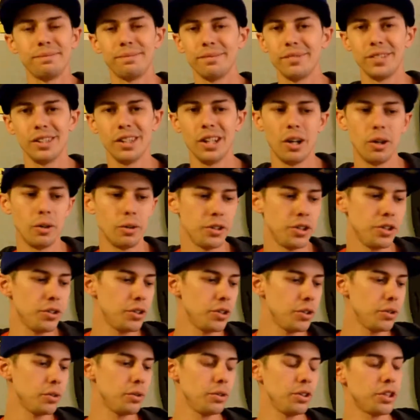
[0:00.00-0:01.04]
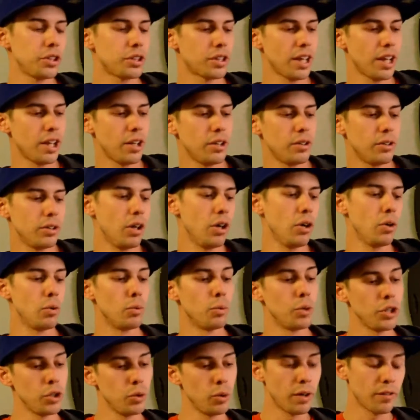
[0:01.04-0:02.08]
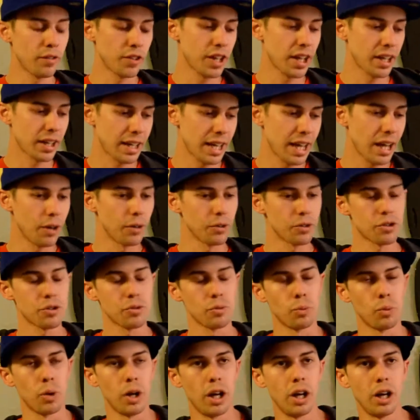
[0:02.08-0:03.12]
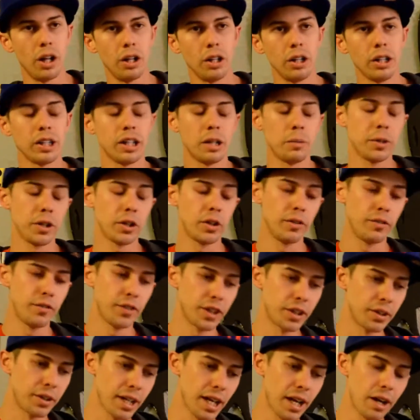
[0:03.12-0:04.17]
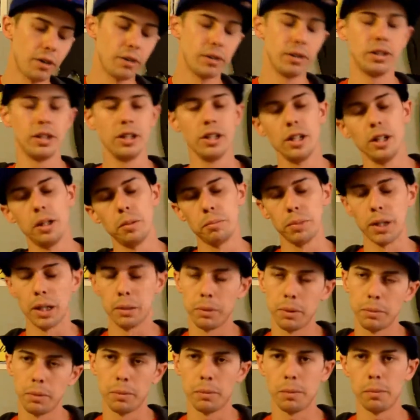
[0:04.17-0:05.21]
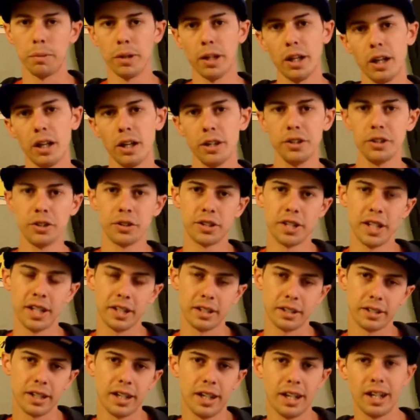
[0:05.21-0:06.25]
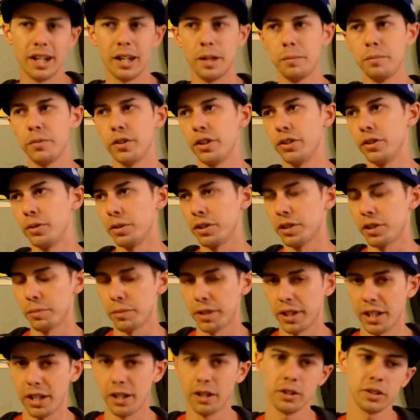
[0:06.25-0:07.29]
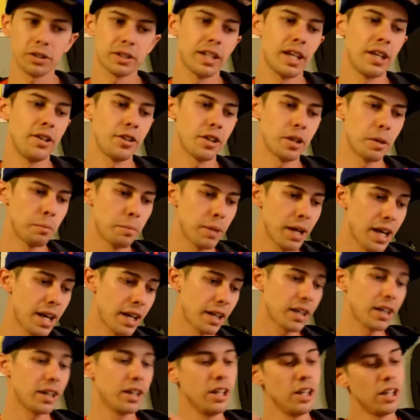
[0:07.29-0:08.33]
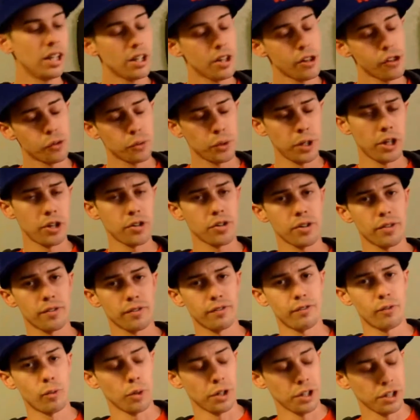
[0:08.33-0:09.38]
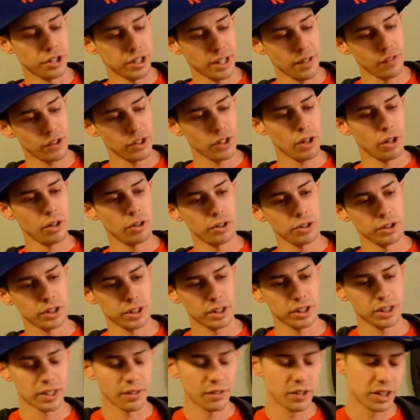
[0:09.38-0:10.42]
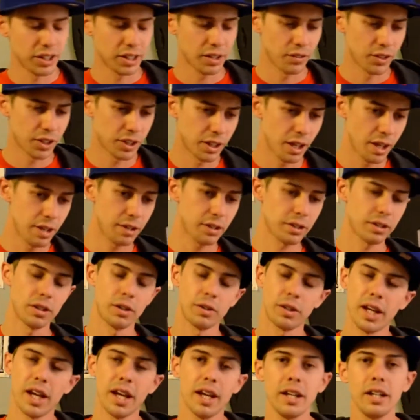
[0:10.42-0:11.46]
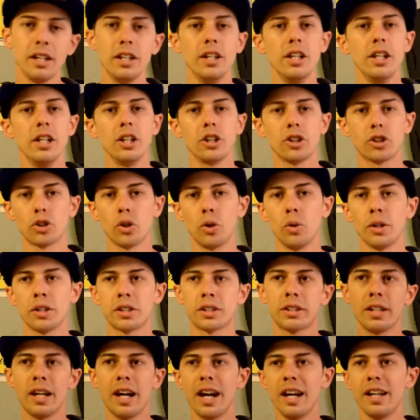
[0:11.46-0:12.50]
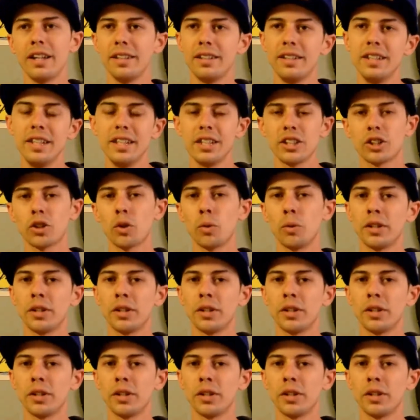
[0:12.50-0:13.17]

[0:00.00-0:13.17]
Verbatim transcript: No, you do you say, "Oh, what do you want for that couch?" Well, let me go figure it out. Blah blah blah blah blah. You're taking time, they're doing something else. Now you come back, $347.77, okay? So it's not so it